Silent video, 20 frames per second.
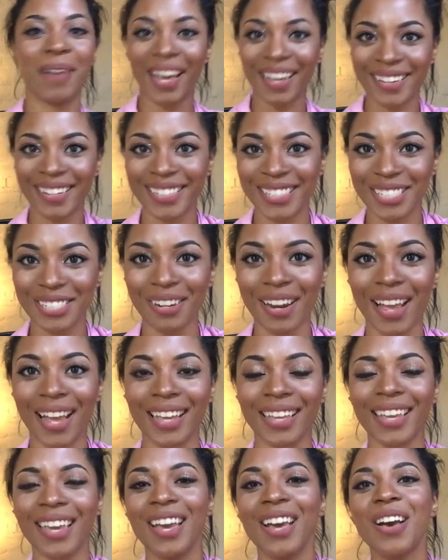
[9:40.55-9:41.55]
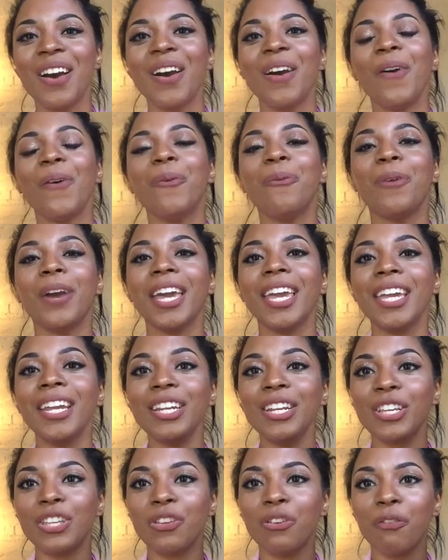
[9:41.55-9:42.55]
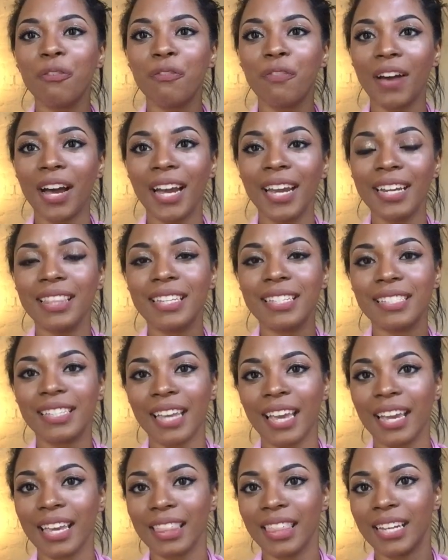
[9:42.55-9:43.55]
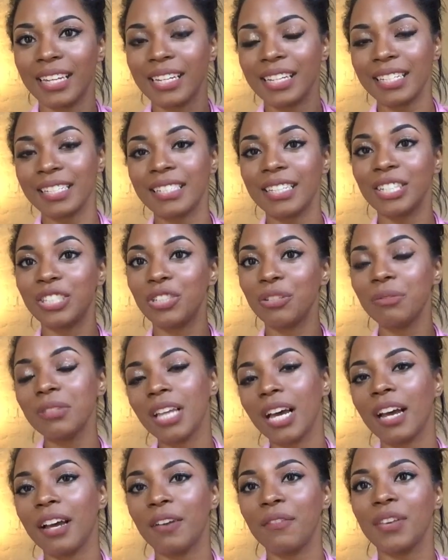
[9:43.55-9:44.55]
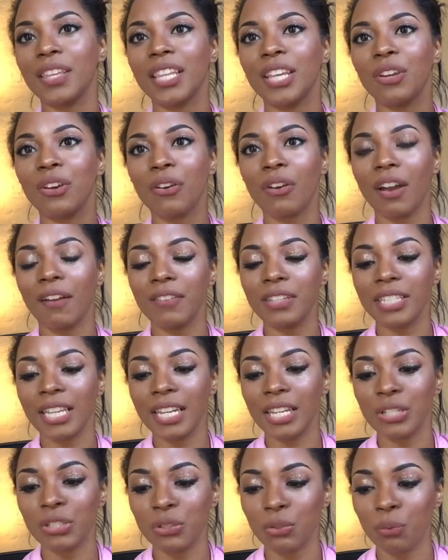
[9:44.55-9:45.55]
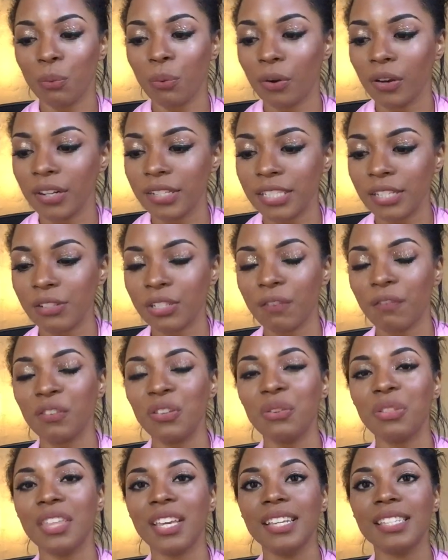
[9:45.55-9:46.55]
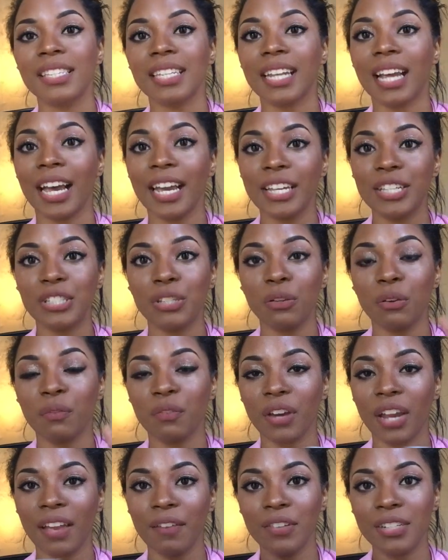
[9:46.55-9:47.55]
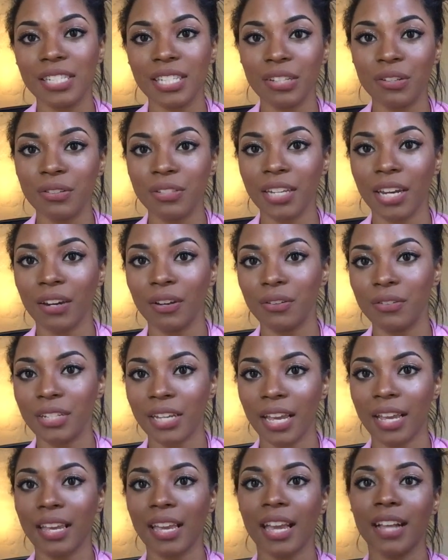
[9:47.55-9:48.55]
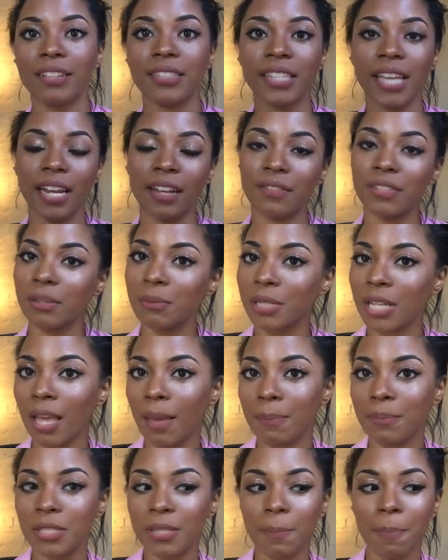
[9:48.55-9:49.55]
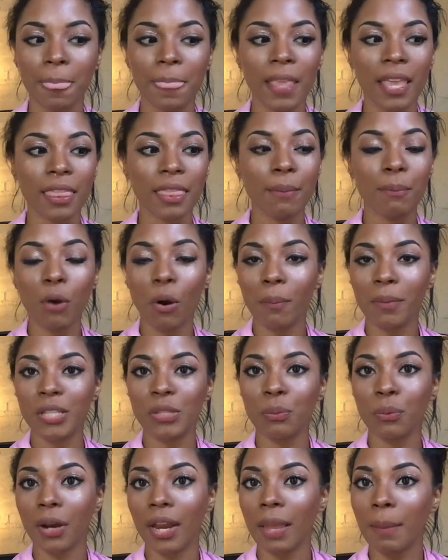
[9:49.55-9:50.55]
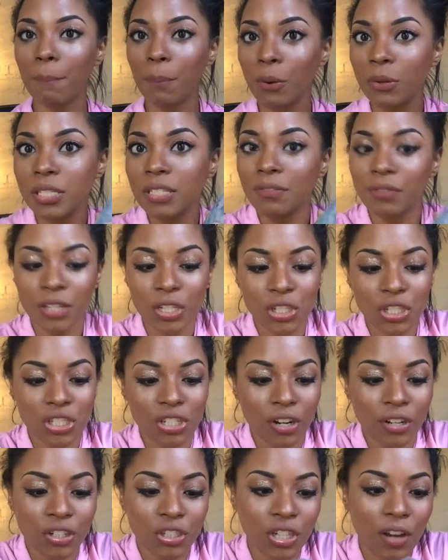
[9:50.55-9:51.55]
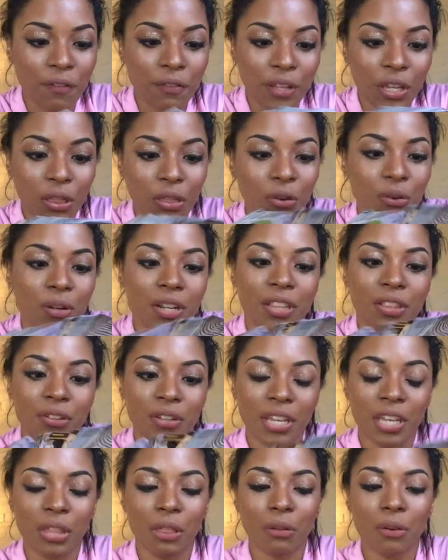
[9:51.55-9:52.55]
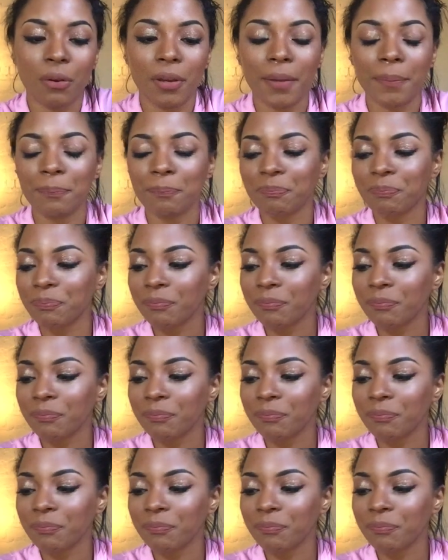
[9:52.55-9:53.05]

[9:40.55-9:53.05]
back on track, when you find the deck that it is that you love and that you're gravitating towards, there's a few things that I do for every single tarot deck outside of sometimes the moments where I impulsively just start shuffling through it and looking through it.